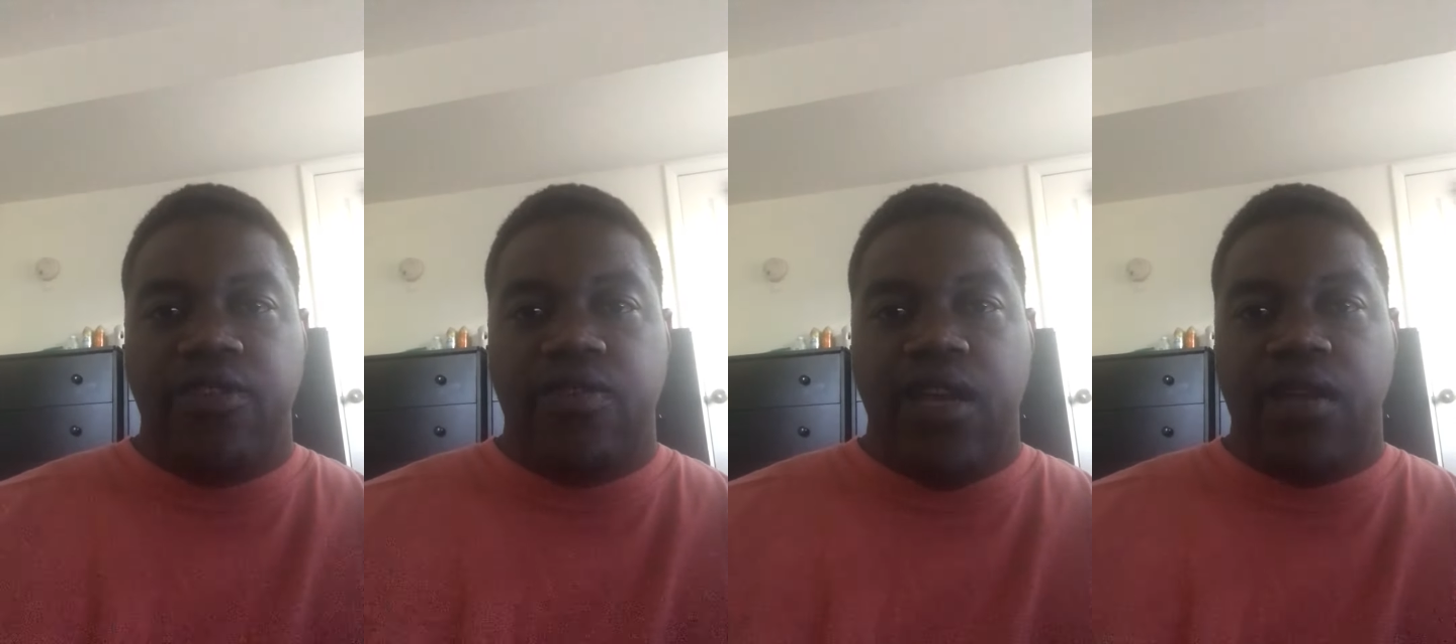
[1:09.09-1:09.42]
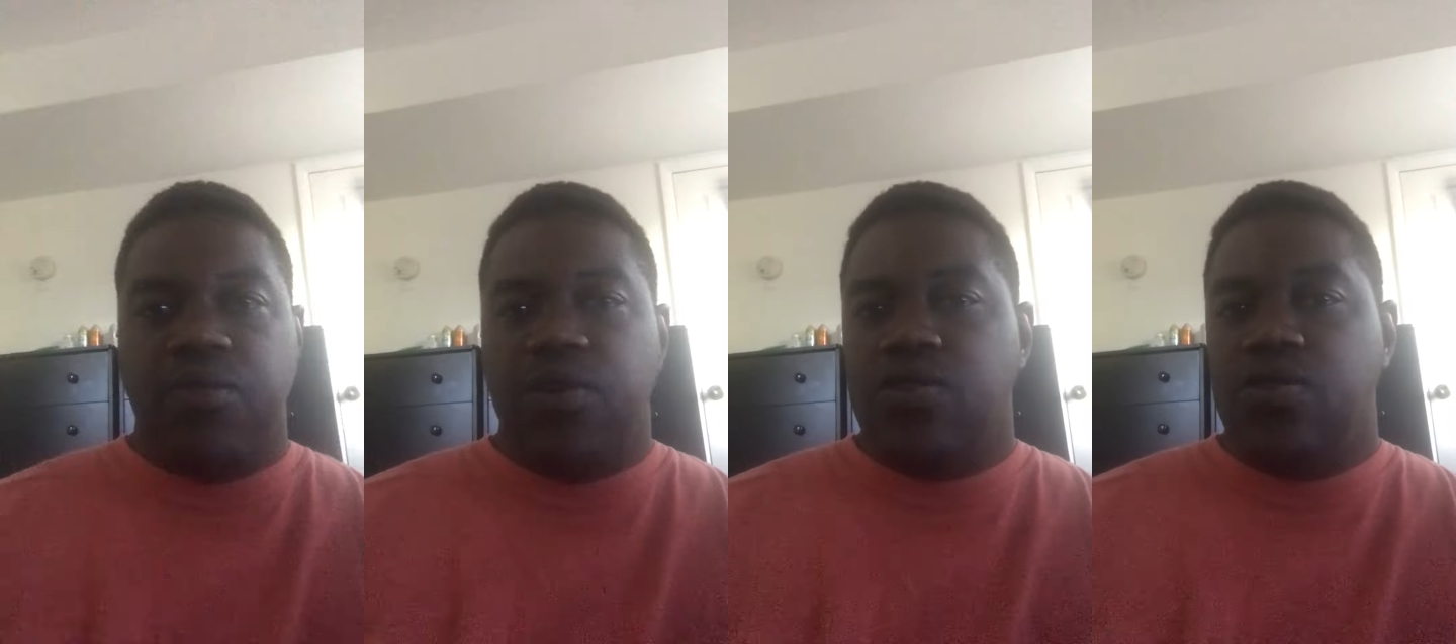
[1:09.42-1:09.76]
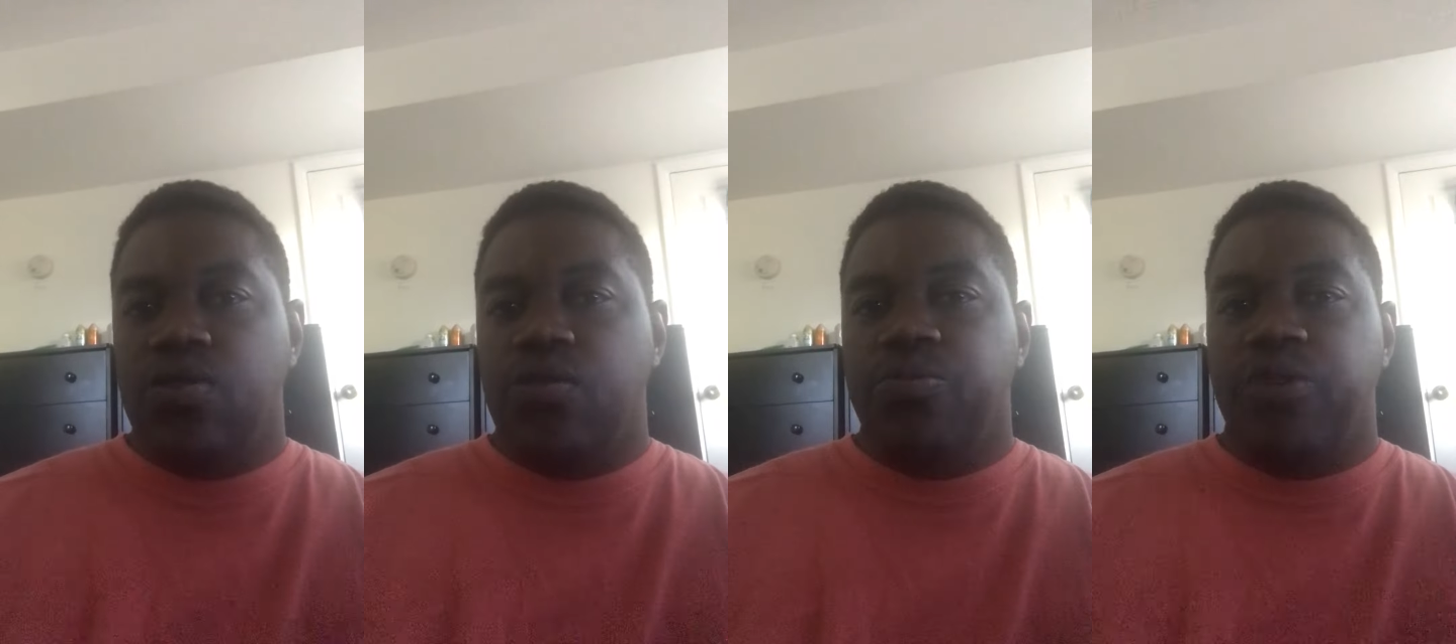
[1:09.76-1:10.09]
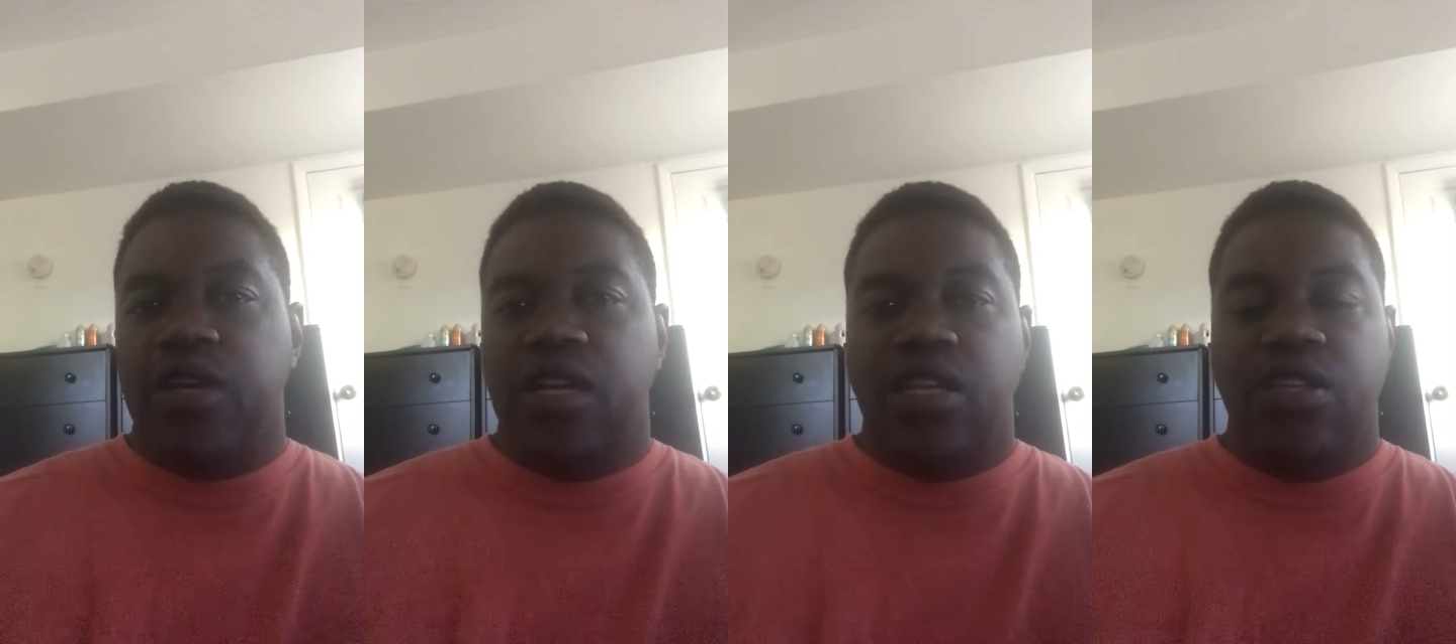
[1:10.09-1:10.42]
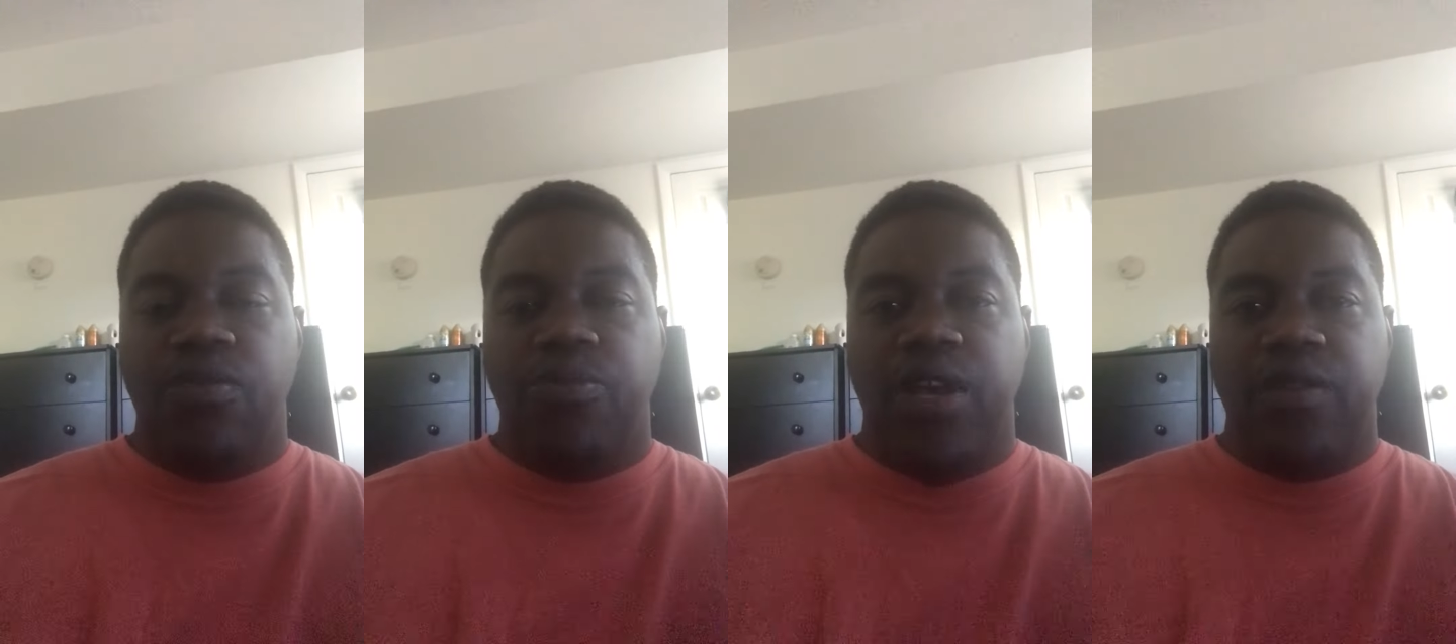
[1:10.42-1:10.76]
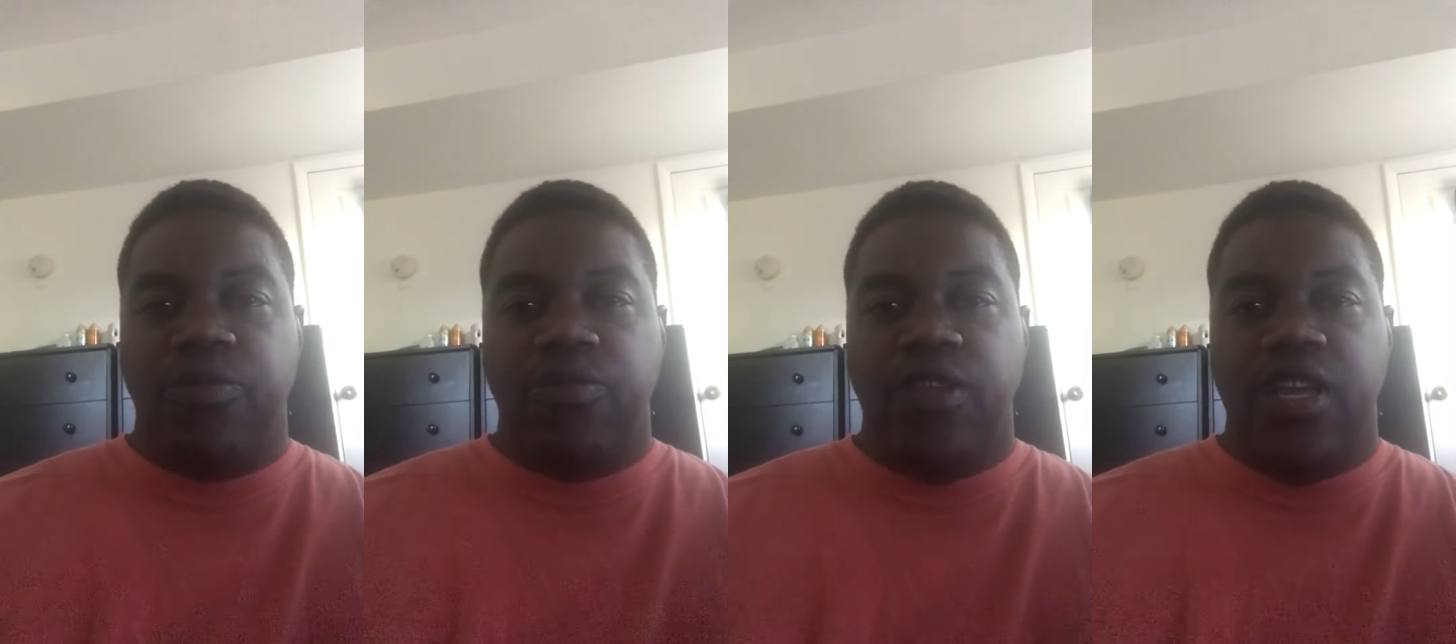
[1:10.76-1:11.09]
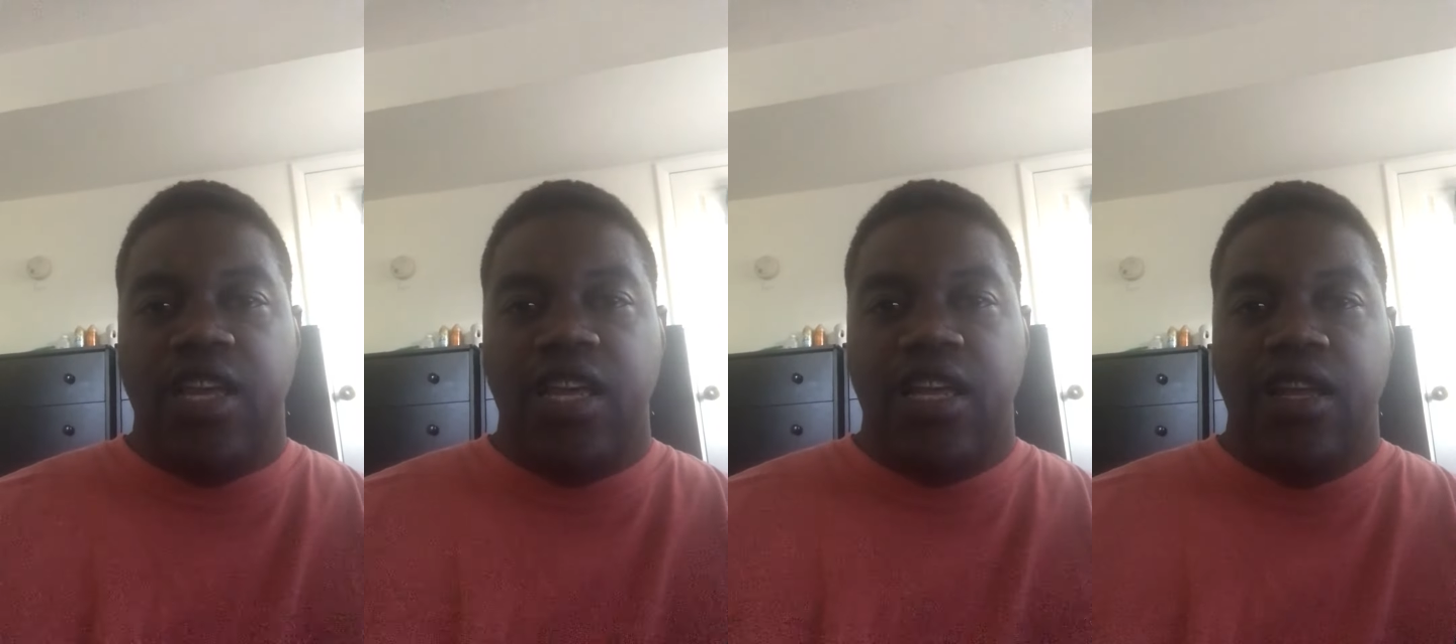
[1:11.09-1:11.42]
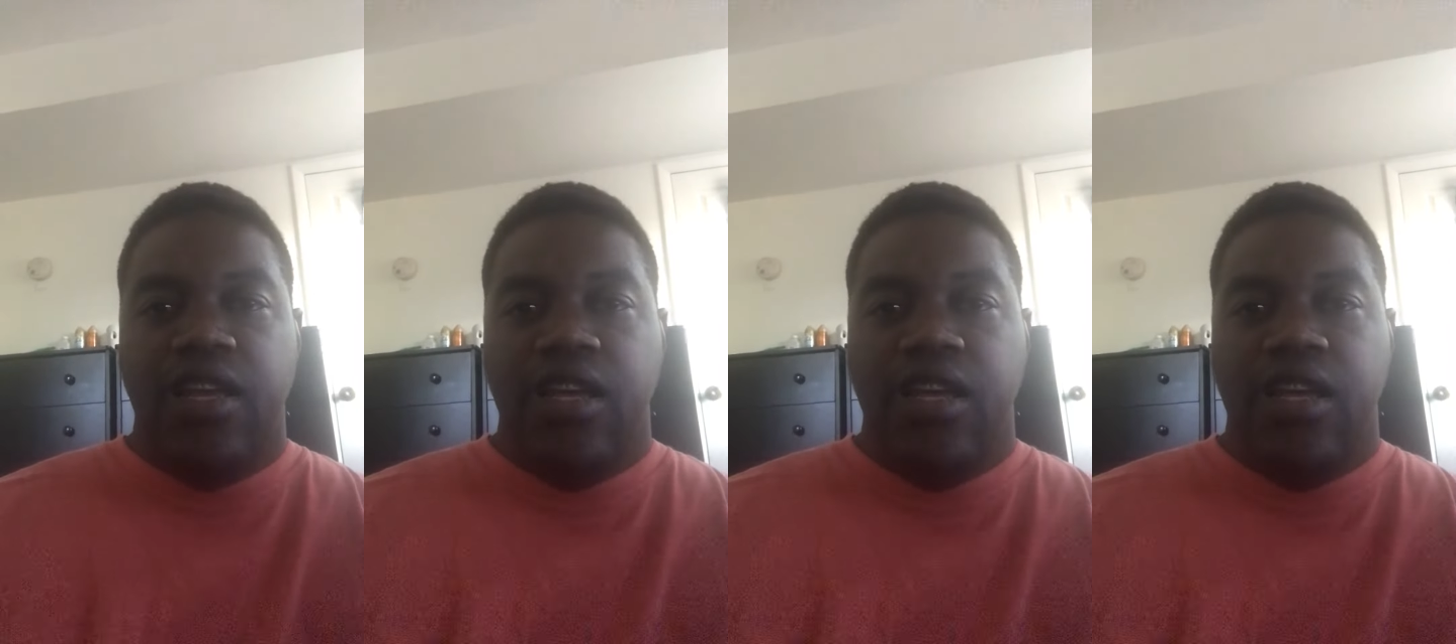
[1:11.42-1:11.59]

Dragon Ball Super, and you best believe